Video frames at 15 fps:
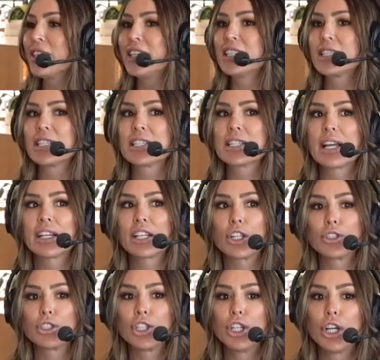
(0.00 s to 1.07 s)
of it is, is like
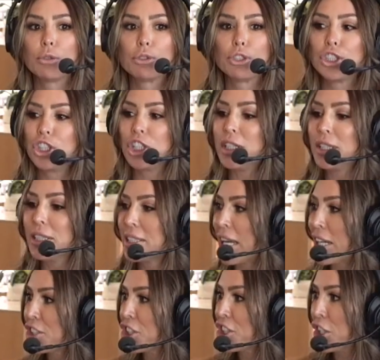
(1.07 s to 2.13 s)
you know, she is
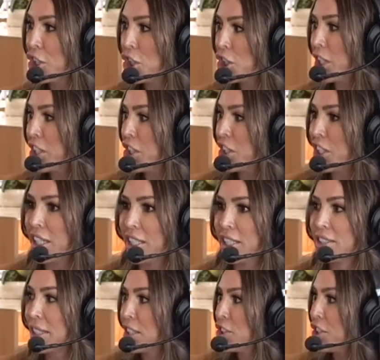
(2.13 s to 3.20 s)
actually hurting her
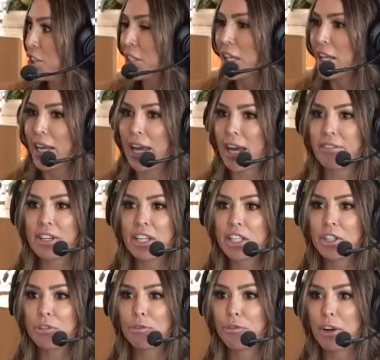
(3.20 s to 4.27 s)
kids. Like she's having
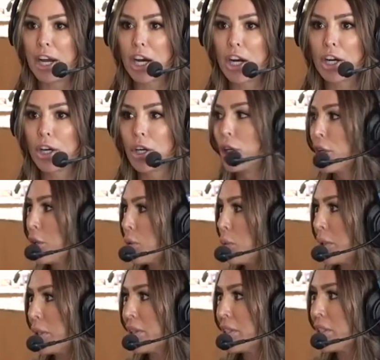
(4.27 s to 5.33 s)
an affair
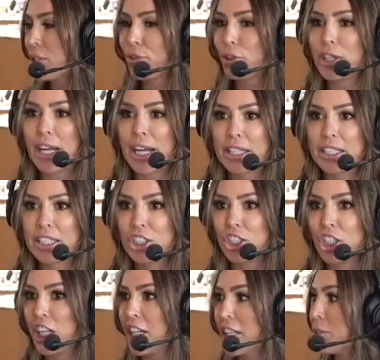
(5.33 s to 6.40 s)
with this Fernanda
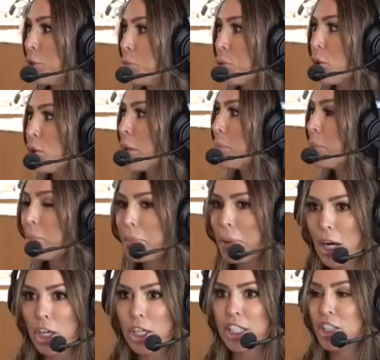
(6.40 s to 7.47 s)
chick. She broke up a
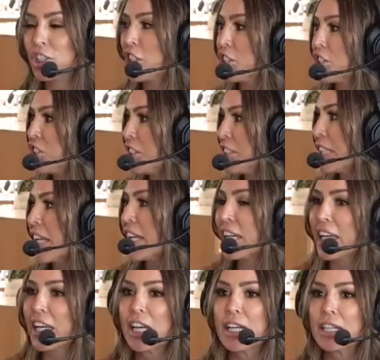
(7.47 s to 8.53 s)
marriage, and she's
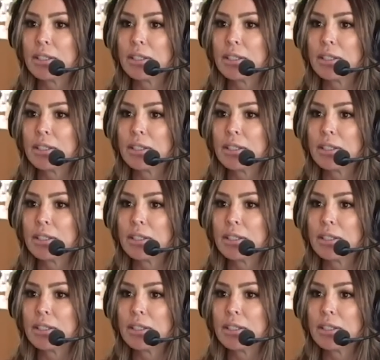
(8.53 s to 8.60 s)
like